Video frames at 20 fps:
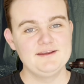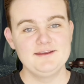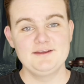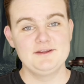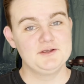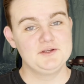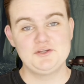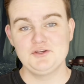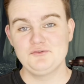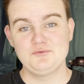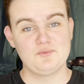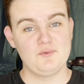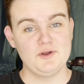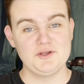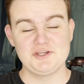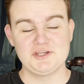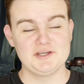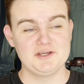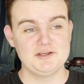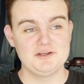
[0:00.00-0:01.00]
you're just
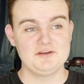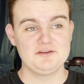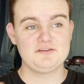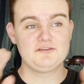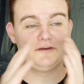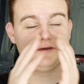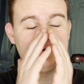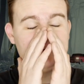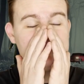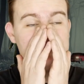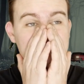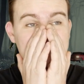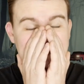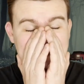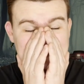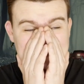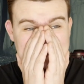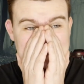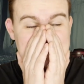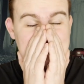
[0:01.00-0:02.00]
watching it, just like, oh
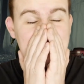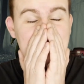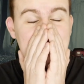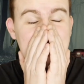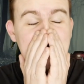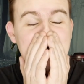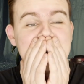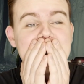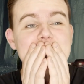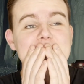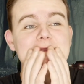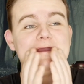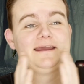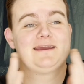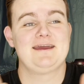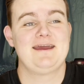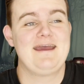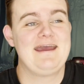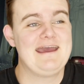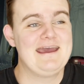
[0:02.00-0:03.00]
my god.
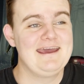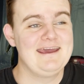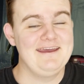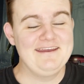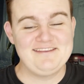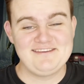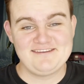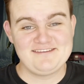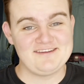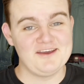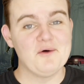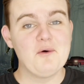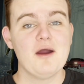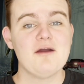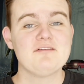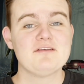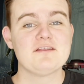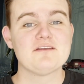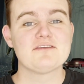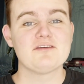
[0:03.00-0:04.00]
Like, it's so
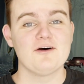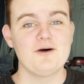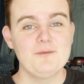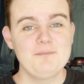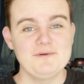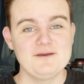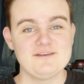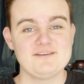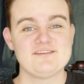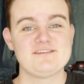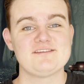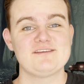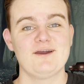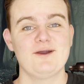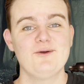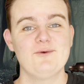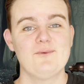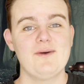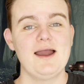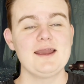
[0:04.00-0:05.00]
over the top. It's
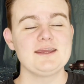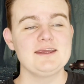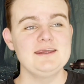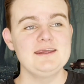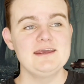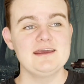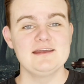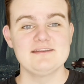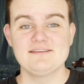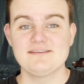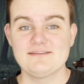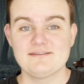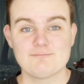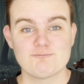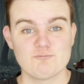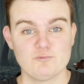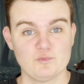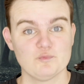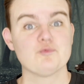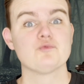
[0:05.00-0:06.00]
so wacky. It's
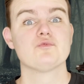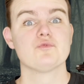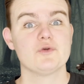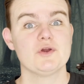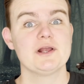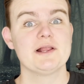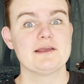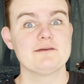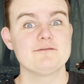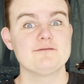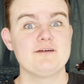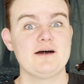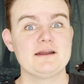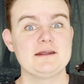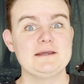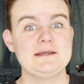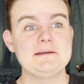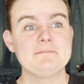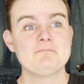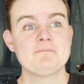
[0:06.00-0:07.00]
really
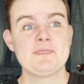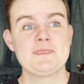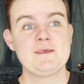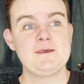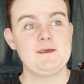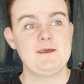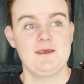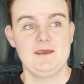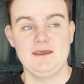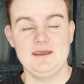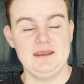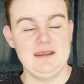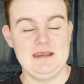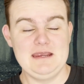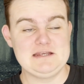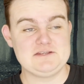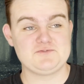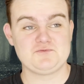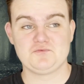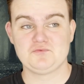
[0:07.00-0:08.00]
funny.
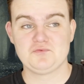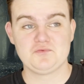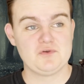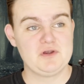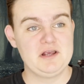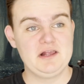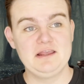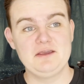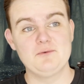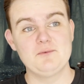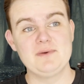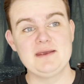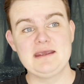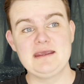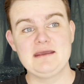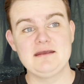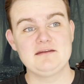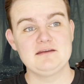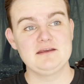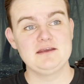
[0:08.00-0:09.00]
It's really
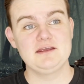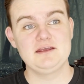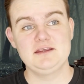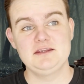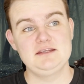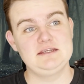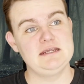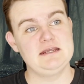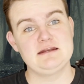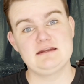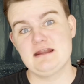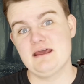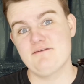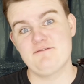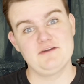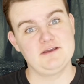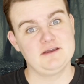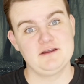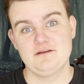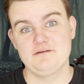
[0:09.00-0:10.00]
weird. You're
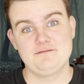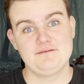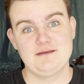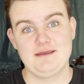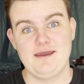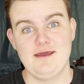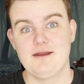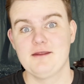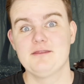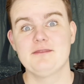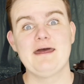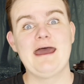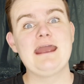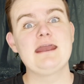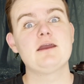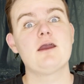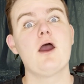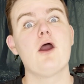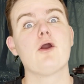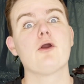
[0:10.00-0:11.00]
never going to forget it. They
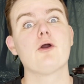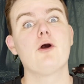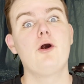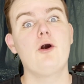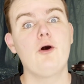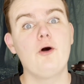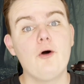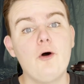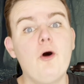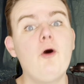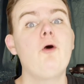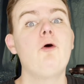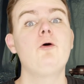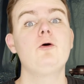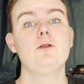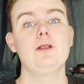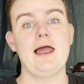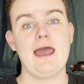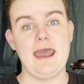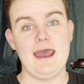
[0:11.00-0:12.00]
go
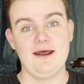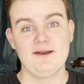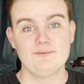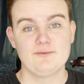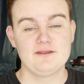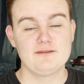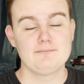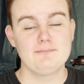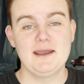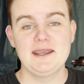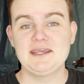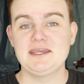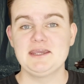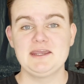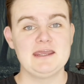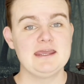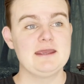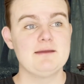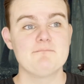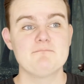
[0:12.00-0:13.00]
all out with making
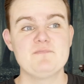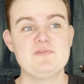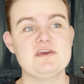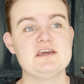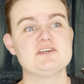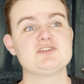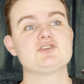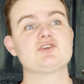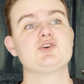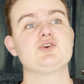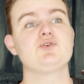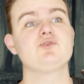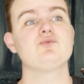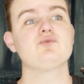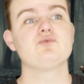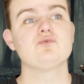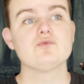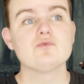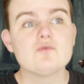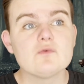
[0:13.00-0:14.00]
him this
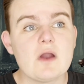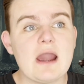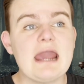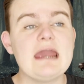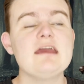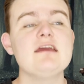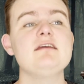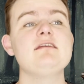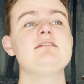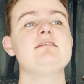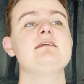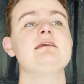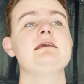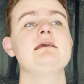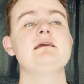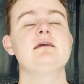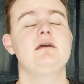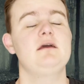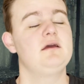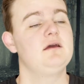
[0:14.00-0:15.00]

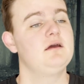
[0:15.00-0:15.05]
crazy